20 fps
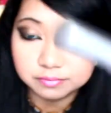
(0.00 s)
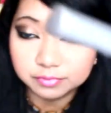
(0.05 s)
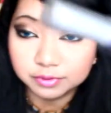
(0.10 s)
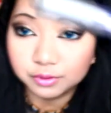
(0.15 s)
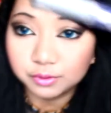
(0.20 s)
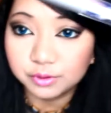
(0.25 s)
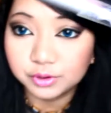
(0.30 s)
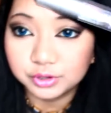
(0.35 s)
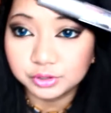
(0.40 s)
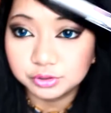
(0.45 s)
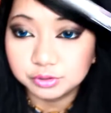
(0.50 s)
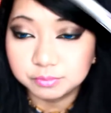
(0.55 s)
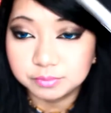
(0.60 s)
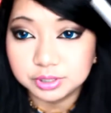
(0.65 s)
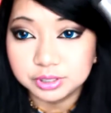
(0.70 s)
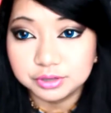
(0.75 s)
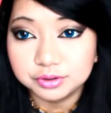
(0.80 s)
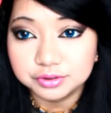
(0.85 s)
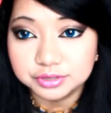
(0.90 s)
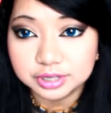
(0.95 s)
I'm going to be
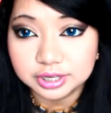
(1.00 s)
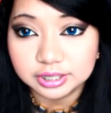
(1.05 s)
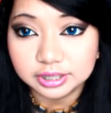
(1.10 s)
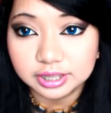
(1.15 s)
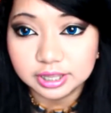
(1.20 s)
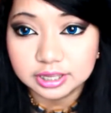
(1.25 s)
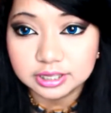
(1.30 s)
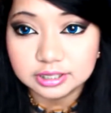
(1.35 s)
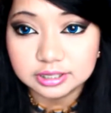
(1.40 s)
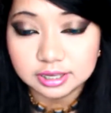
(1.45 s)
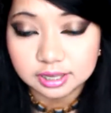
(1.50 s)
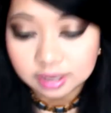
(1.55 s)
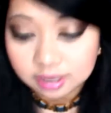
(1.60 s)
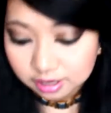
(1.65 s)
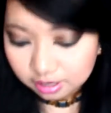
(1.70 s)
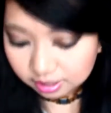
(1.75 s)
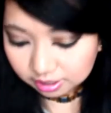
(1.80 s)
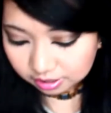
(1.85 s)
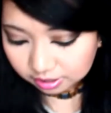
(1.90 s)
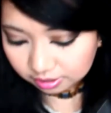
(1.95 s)
using this
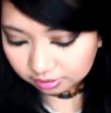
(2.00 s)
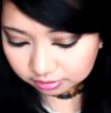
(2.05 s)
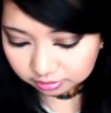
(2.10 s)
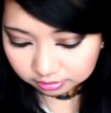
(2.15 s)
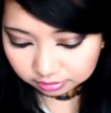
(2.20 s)
a